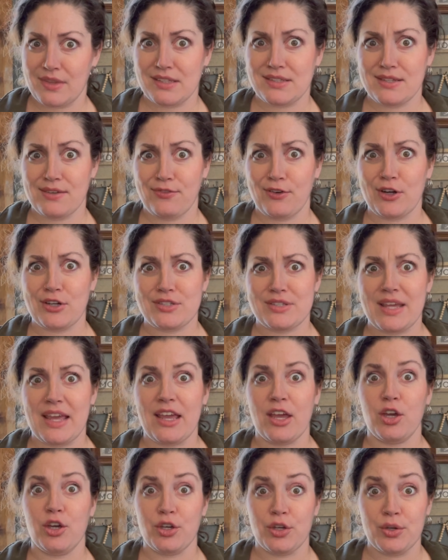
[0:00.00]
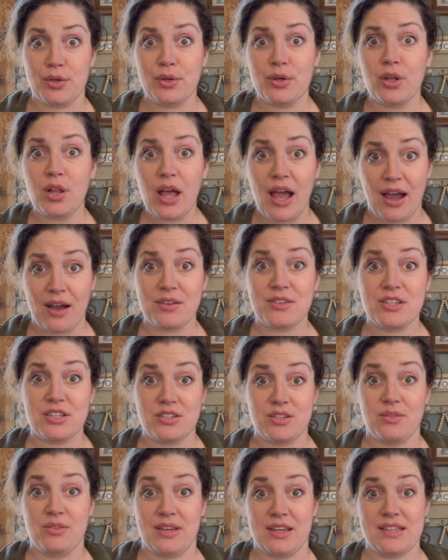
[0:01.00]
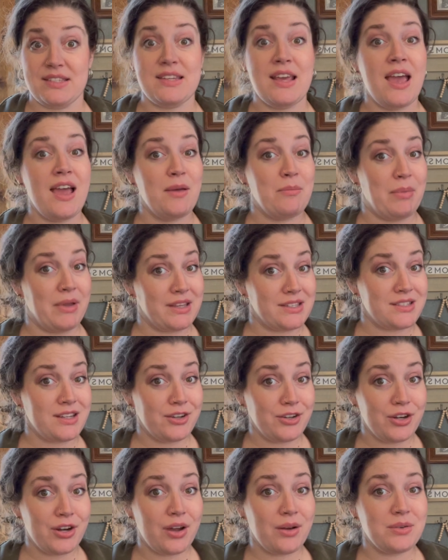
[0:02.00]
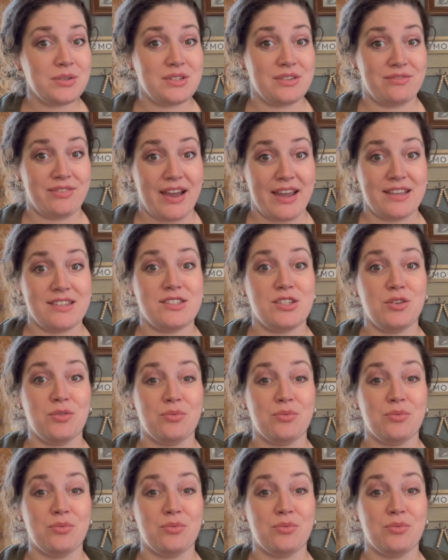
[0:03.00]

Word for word: That's the first thing. Google how to do this based on your own device.